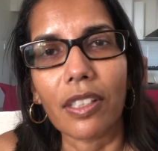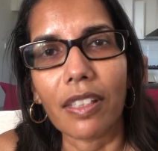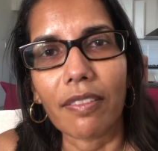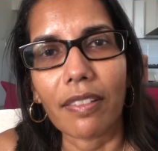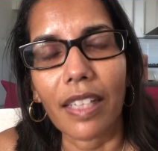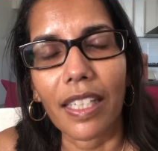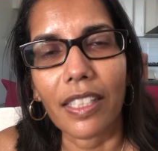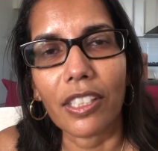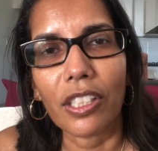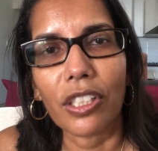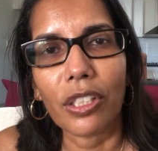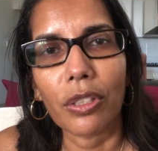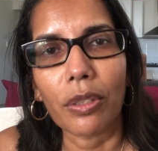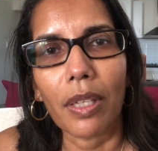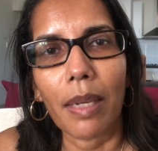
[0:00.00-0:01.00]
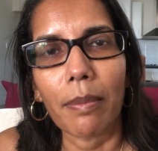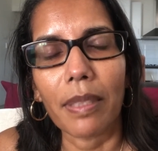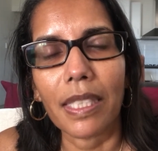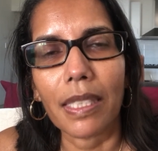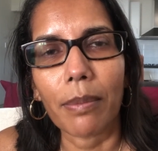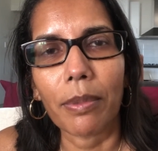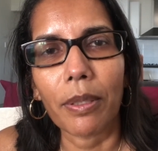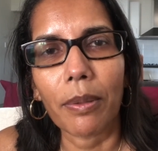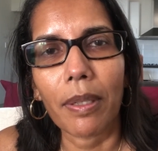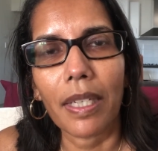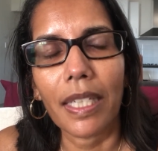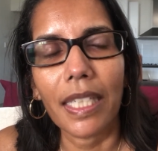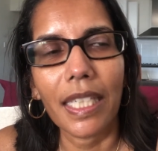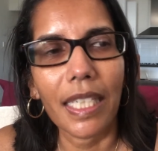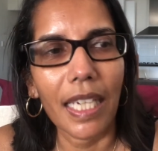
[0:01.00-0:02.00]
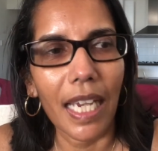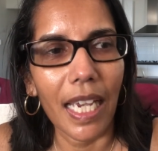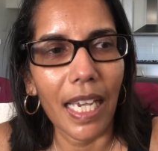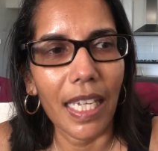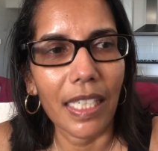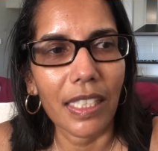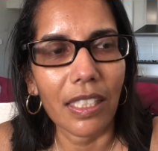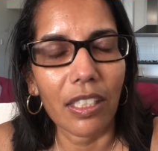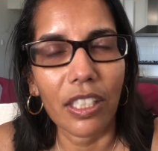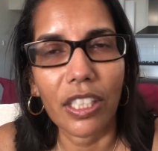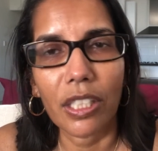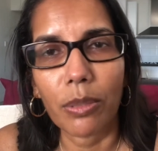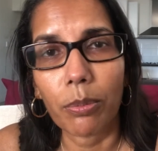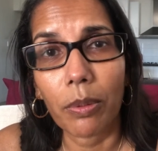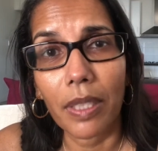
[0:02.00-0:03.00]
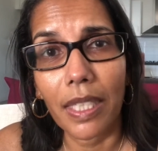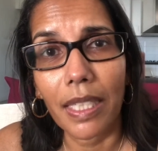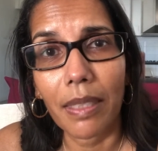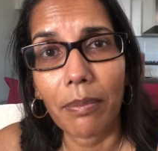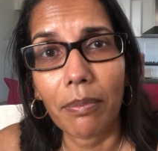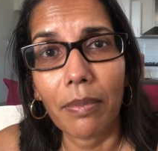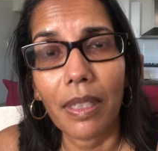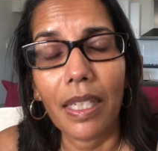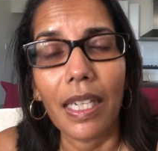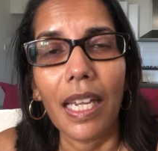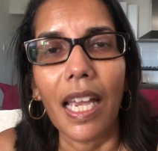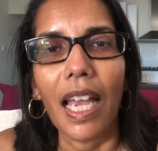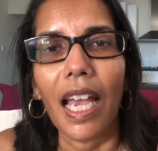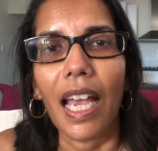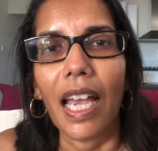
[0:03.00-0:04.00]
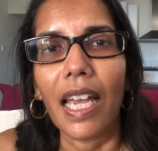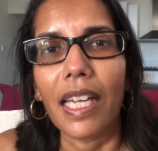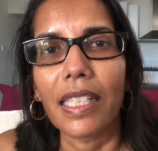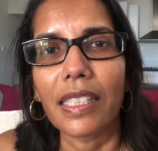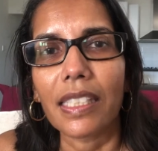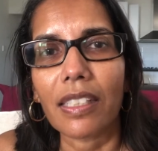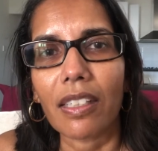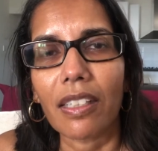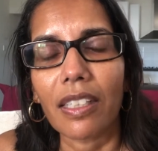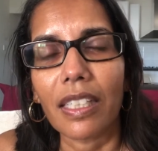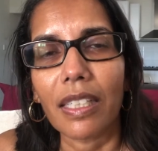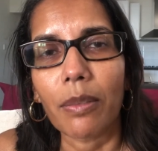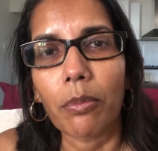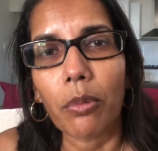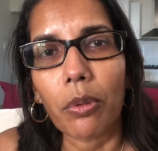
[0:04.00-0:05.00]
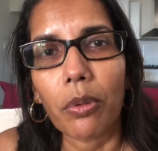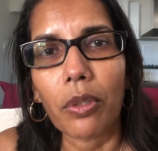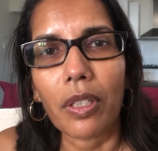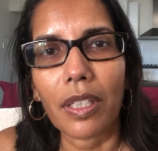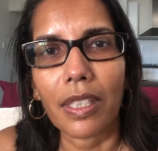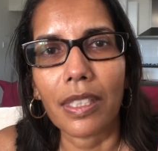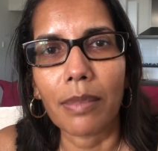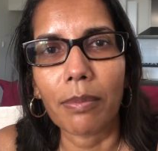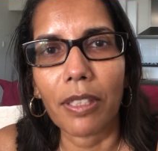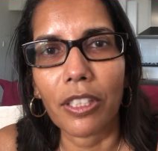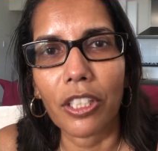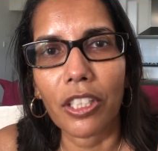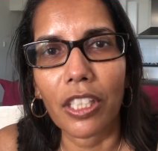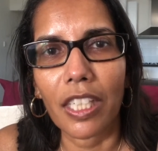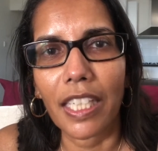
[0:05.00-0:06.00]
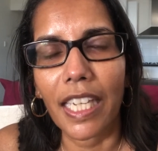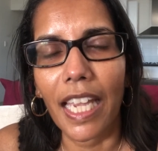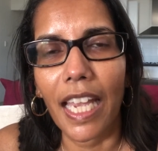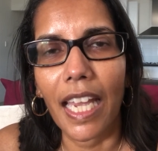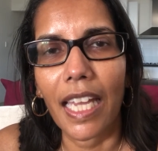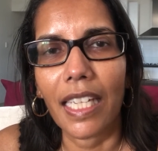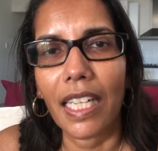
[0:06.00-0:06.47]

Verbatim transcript: thanks to MSWA, and I swim and I walk as much as I can.